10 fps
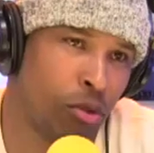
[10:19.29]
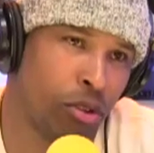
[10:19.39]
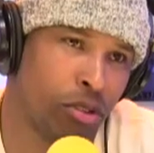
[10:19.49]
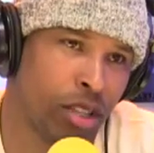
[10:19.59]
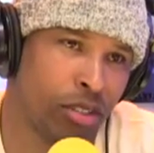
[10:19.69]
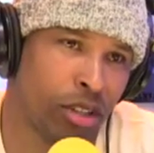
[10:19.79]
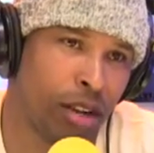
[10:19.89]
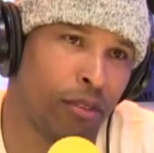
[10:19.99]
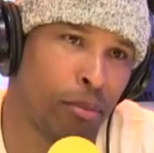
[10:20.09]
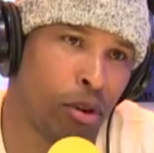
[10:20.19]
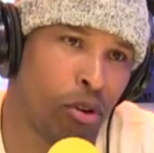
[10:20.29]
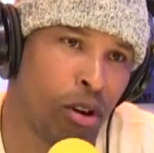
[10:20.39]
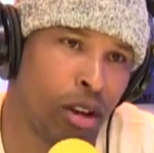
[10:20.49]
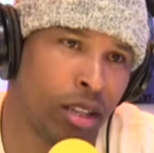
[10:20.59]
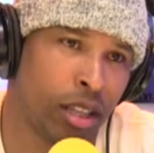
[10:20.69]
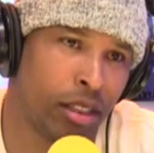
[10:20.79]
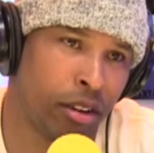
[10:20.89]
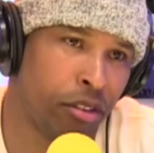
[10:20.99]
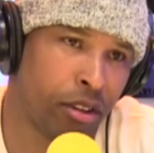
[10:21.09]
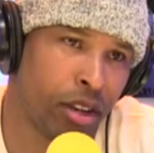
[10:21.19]
of one of those things you kind of flip a coin.
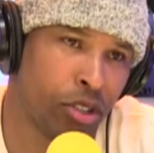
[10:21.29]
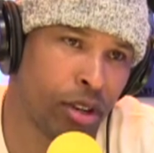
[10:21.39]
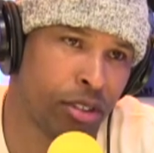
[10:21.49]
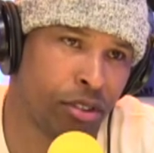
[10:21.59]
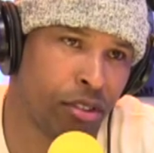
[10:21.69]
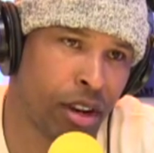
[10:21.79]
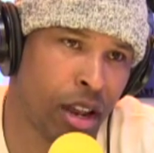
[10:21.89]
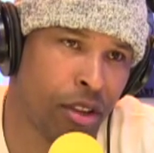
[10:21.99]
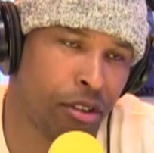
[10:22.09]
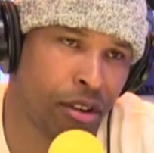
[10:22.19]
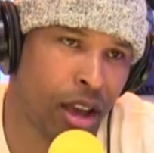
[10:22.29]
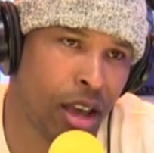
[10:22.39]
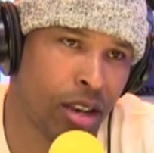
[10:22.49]
They're either going to address it or they're not. They're not.